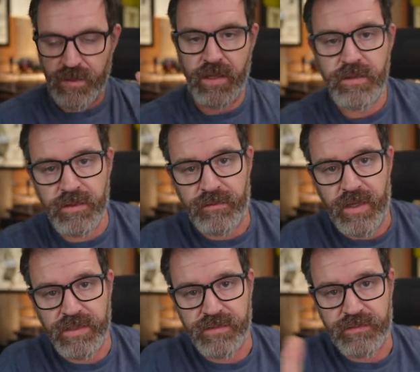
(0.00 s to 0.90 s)
Another
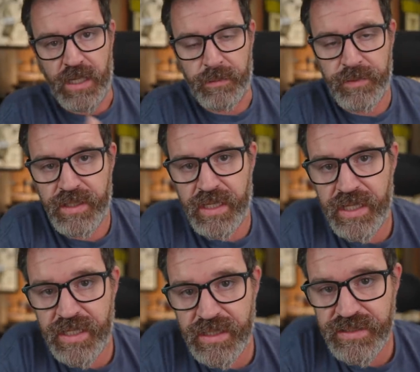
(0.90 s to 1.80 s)
divisive topic
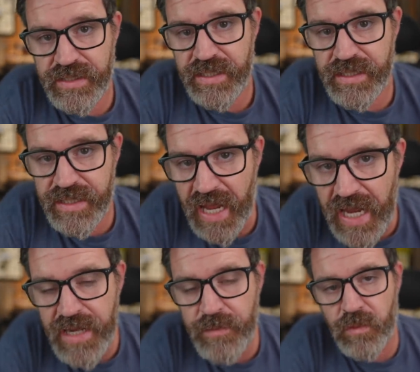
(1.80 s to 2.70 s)
is
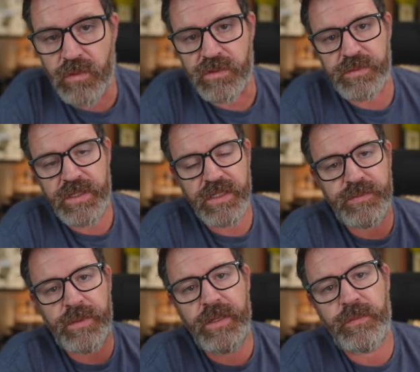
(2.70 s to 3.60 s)
cables, because
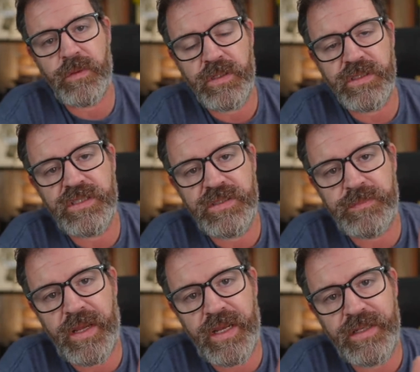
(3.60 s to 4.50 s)
people can
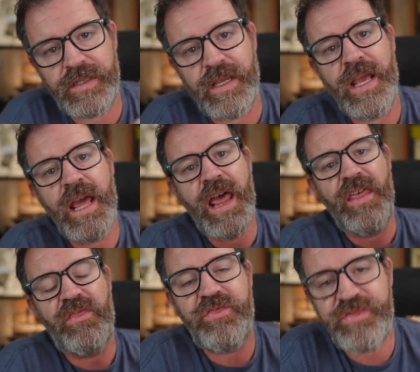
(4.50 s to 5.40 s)
spend
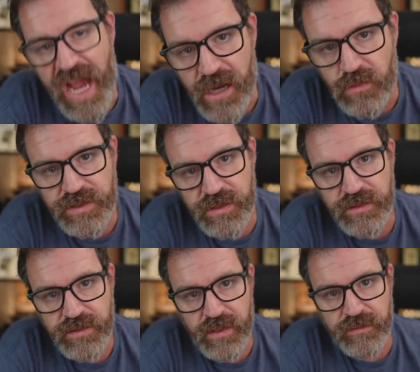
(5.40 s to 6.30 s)

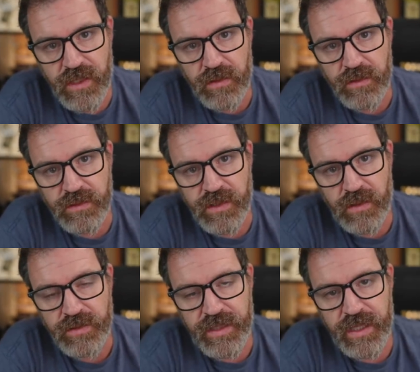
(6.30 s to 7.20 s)
thousands of dollars
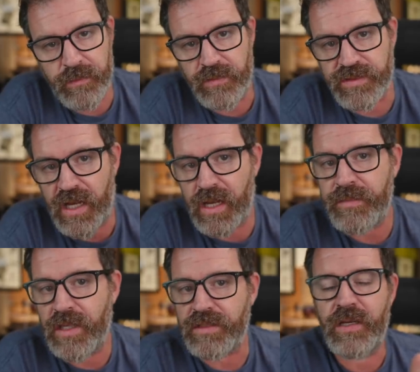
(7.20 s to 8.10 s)
on cables. I'm
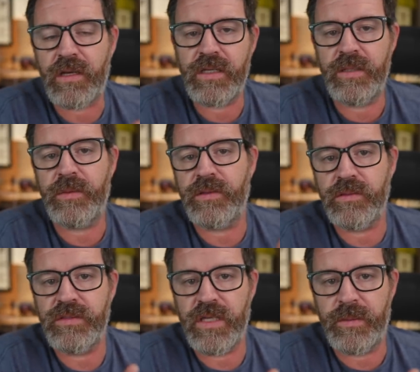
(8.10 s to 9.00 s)
not talking about
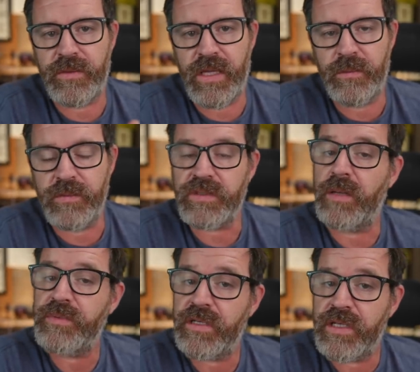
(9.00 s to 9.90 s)
those type of cables.
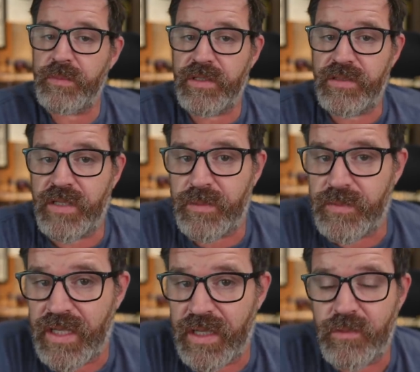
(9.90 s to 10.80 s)
I'm talking about the type of
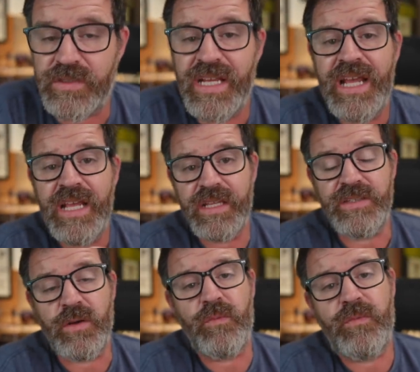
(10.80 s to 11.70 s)
cables that
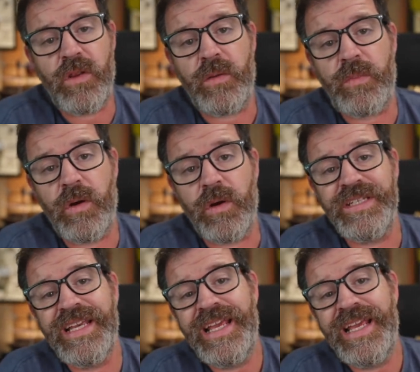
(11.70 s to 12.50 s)
don't fall apart.